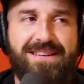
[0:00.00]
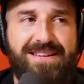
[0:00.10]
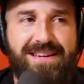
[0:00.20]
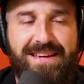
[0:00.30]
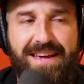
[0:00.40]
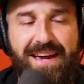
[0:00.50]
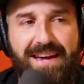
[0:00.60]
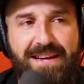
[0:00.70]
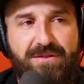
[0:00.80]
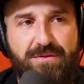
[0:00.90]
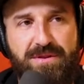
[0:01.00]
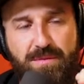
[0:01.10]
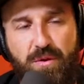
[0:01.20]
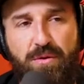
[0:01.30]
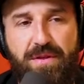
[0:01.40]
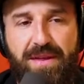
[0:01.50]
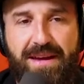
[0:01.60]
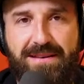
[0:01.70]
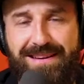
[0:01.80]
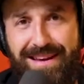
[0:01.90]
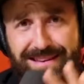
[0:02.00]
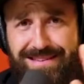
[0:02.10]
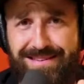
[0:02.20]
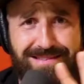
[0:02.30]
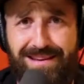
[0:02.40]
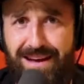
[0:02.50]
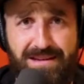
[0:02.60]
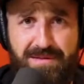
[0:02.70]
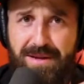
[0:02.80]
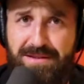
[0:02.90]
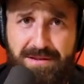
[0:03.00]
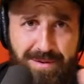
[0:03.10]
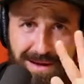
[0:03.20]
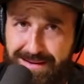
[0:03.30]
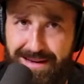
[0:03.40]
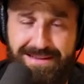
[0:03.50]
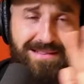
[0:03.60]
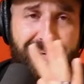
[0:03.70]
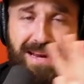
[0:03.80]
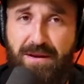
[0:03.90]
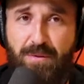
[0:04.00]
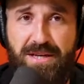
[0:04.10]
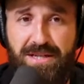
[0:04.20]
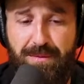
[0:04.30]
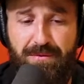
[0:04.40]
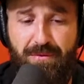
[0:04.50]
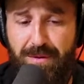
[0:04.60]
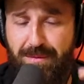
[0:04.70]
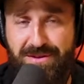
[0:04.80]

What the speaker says: CDK is doing some cool things. Again, this is not a sponsored podcast in any way, shape, or form.